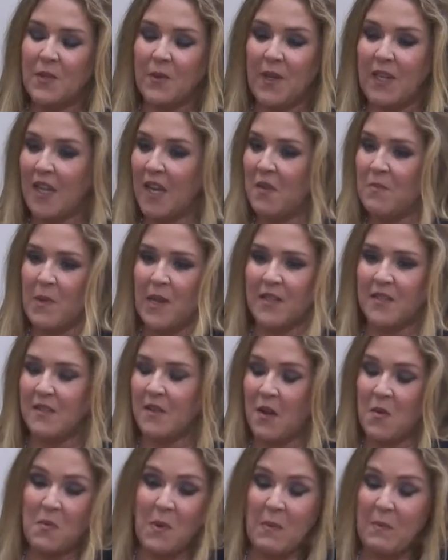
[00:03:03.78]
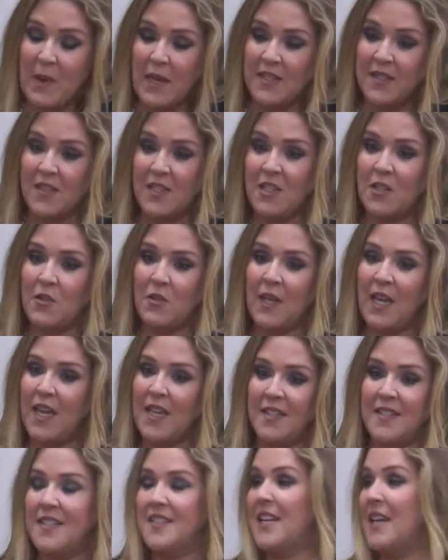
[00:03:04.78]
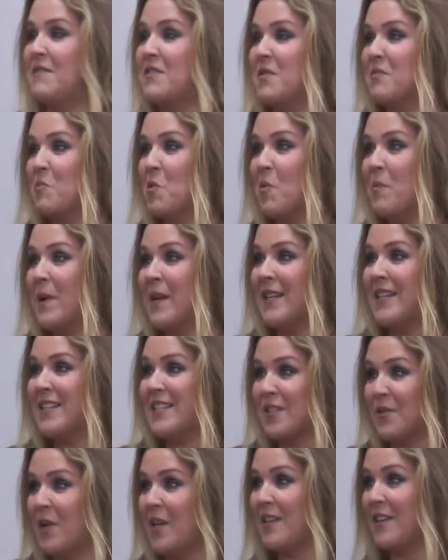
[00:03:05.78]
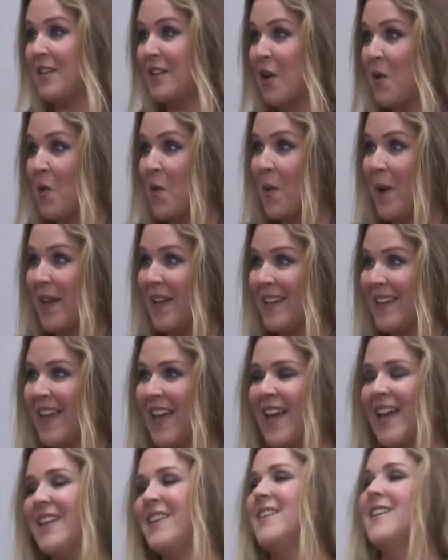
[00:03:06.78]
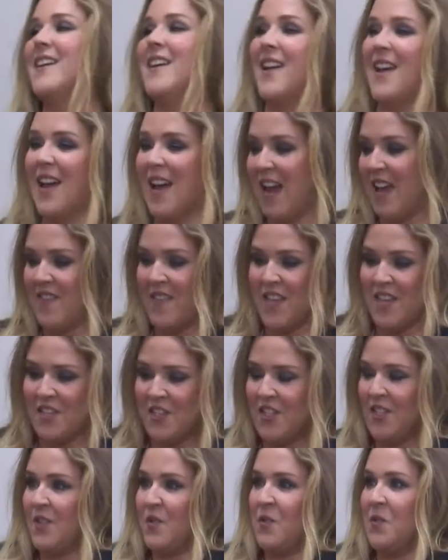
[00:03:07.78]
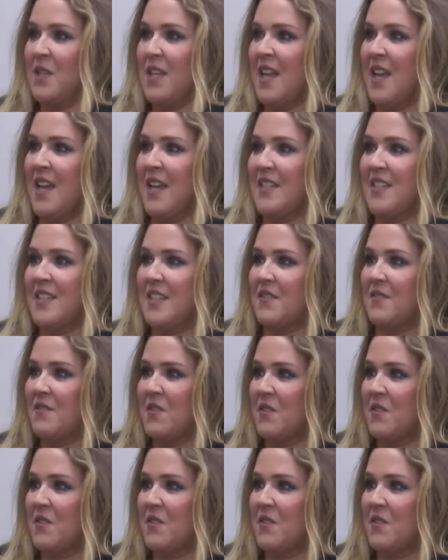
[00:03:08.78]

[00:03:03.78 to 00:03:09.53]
I went back to the UK to save some more money so I could go away again, and then just saw the ad for the